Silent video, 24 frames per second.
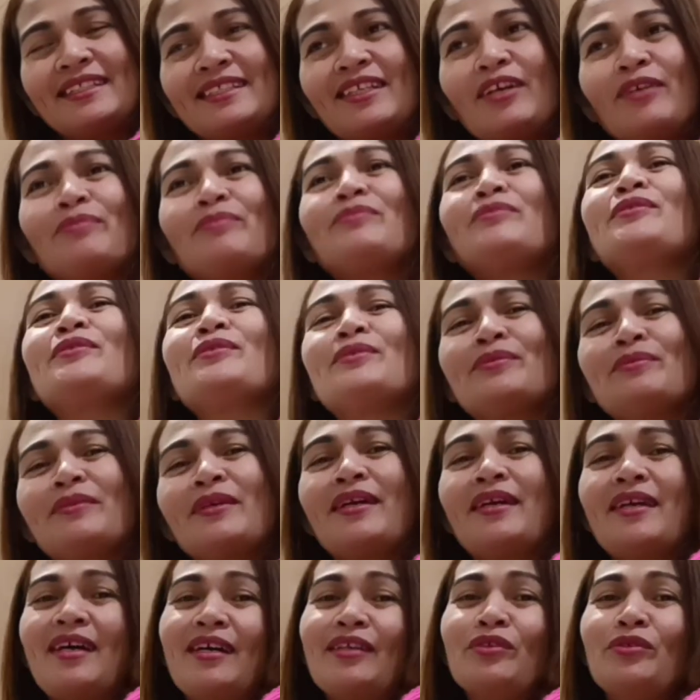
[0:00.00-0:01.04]
up to be
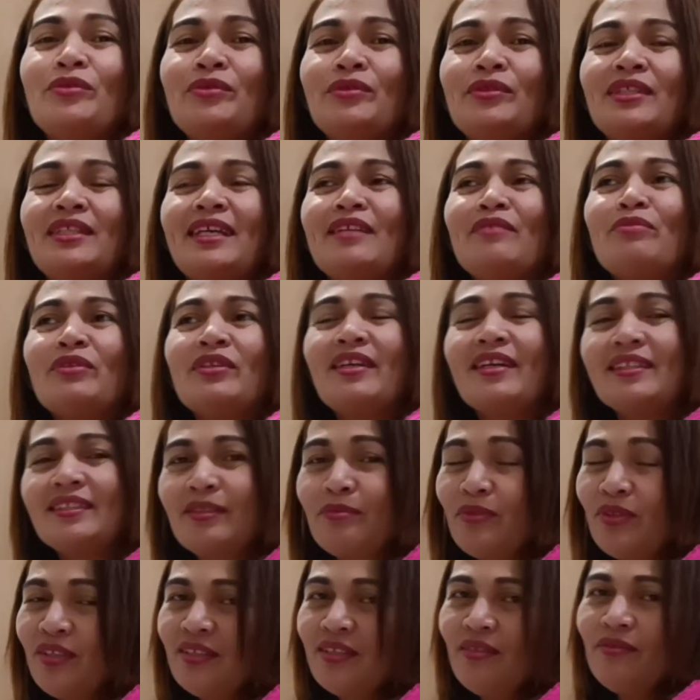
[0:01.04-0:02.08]
a good and productive
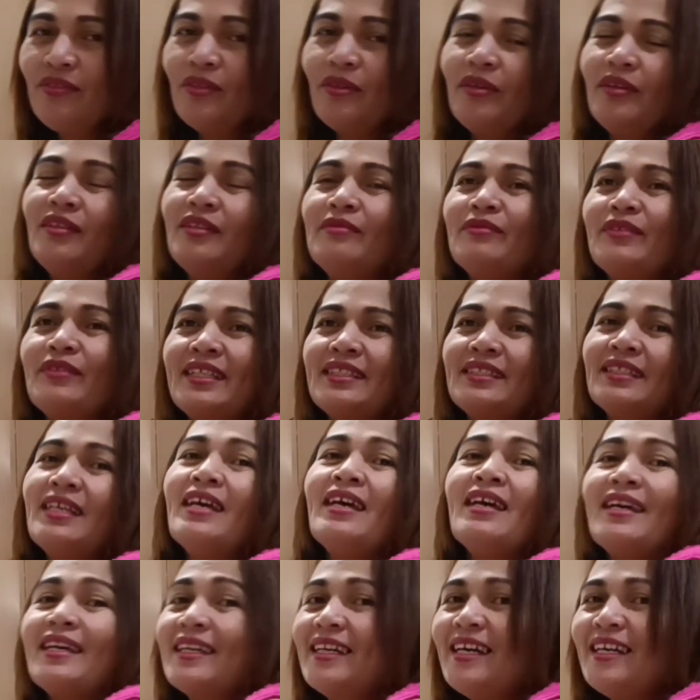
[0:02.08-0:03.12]
year for all of us.
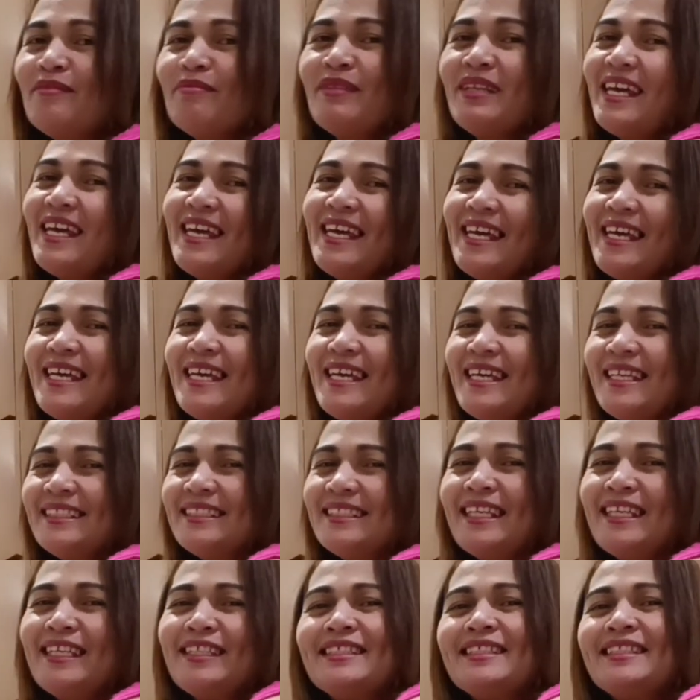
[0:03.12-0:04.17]
God bless!
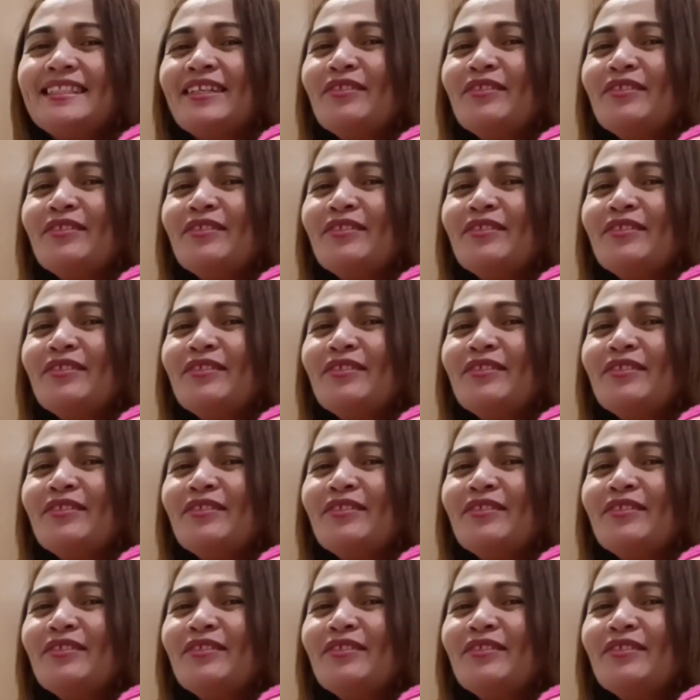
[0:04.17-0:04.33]
Thank you so